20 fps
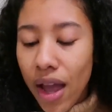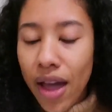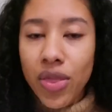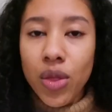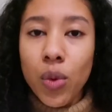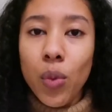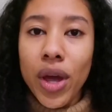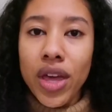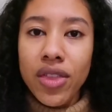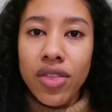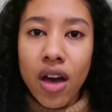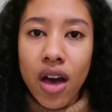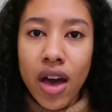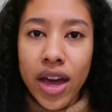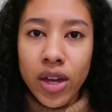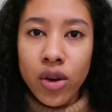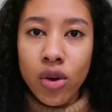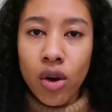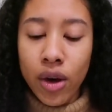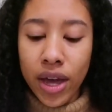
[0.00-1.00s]
and the weight that
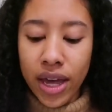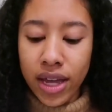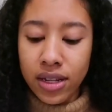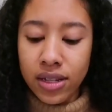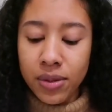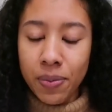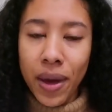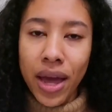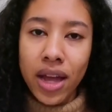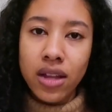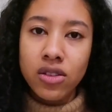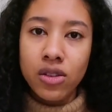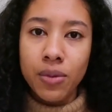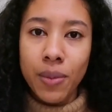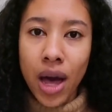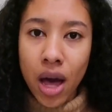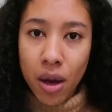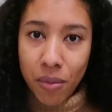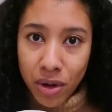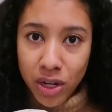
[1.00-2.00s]
I got it depends
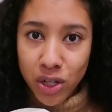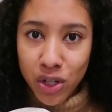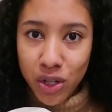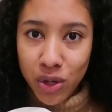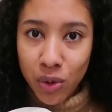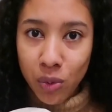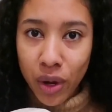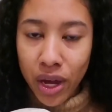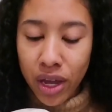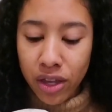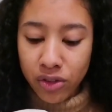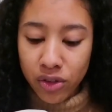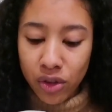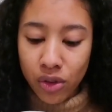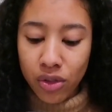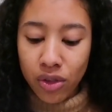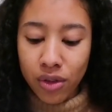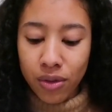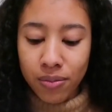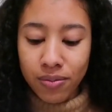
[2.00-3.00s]
on how much you weigh
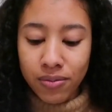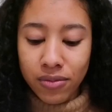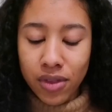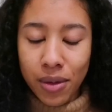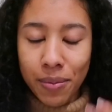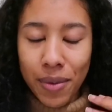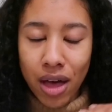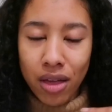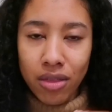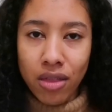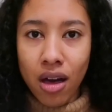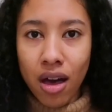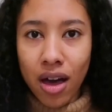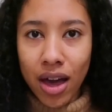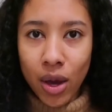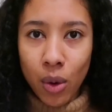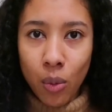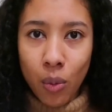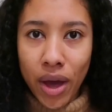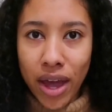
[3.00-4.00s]
so the, the amount that
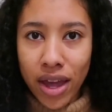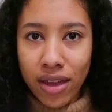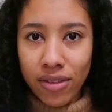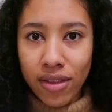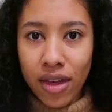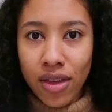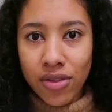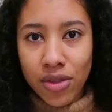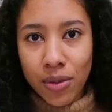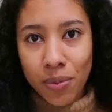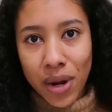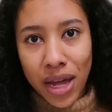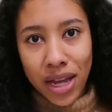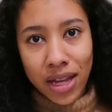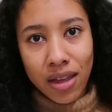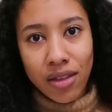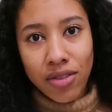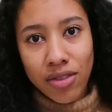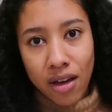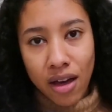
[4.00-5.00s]
I weigh that the
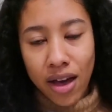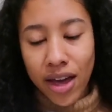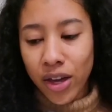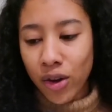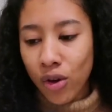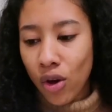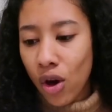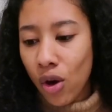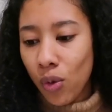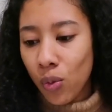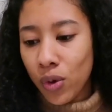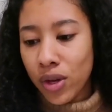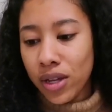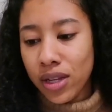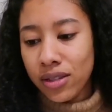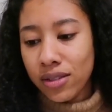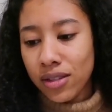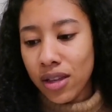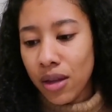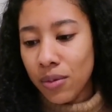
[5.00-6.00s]
blanket that I got
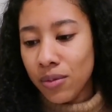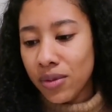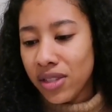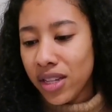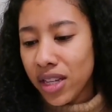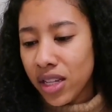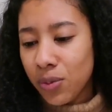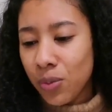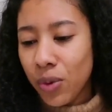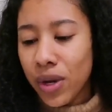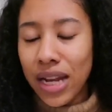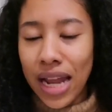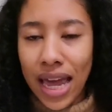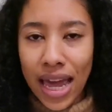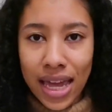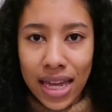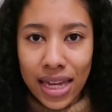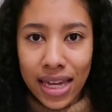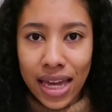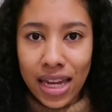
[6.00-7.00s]
was um, 6.8
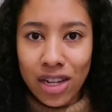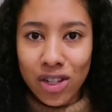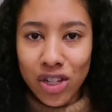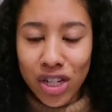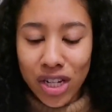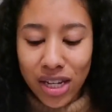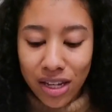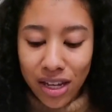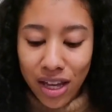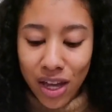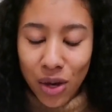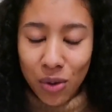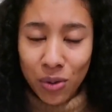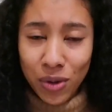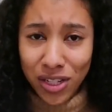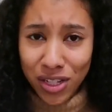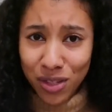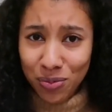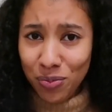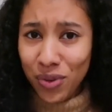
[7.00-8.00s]
kg
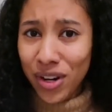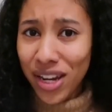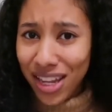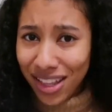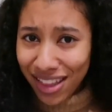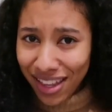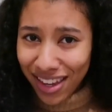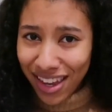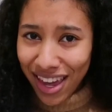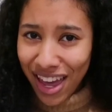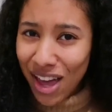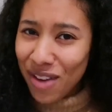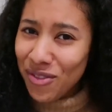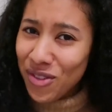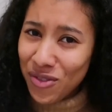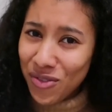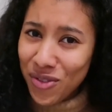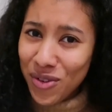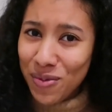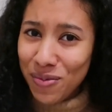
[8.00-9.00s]
which is pretty like
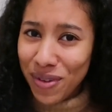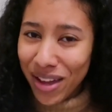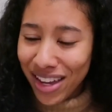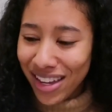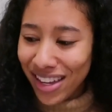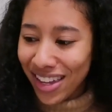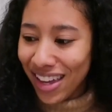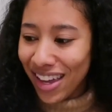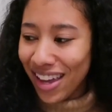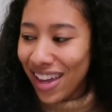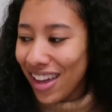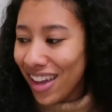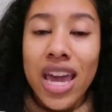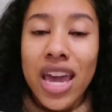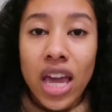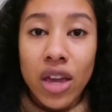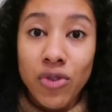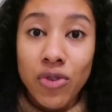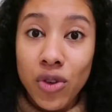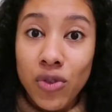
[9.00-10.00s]
heavy for a blanket
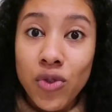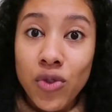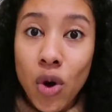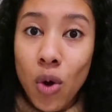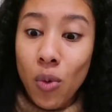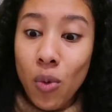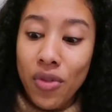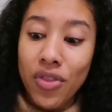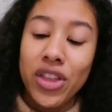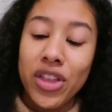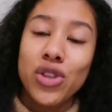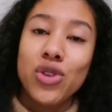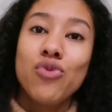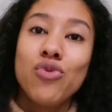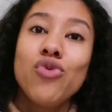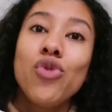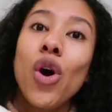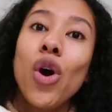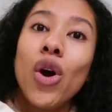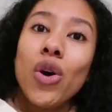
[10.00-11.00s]
if you've got one then
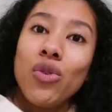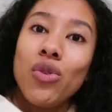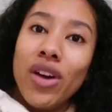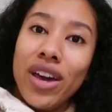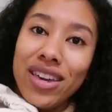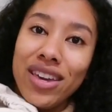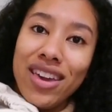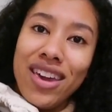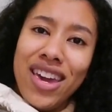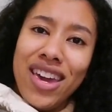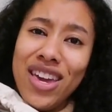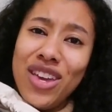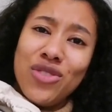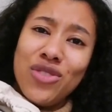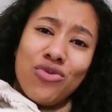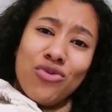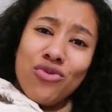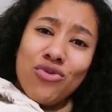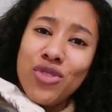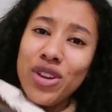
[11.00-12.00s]
you know like it
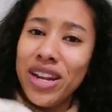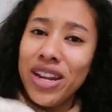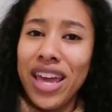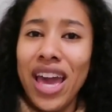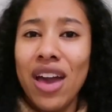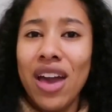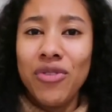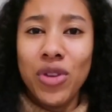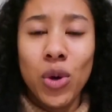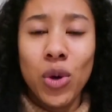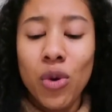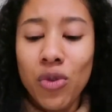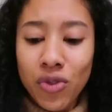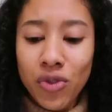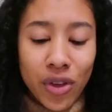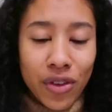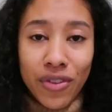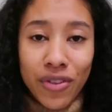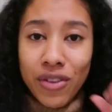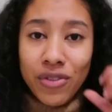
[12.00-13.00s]
is really heavy or if
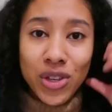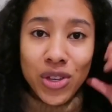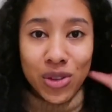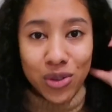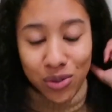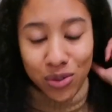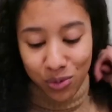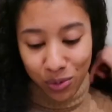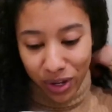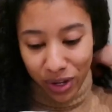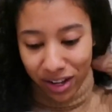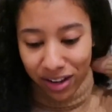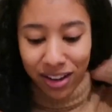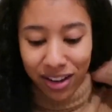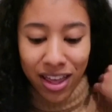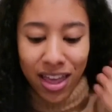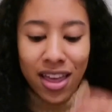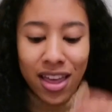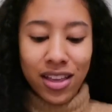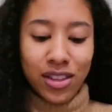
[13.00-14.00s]
you've ever used
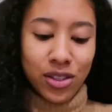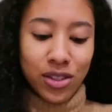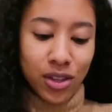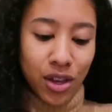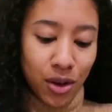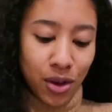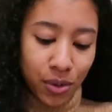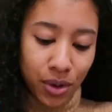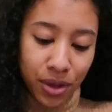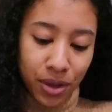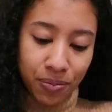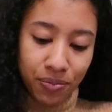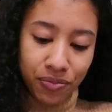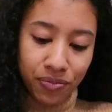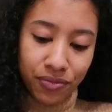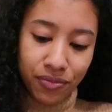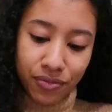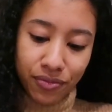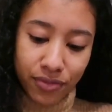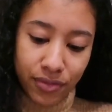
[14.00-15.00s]
one so
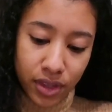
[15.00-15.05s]
um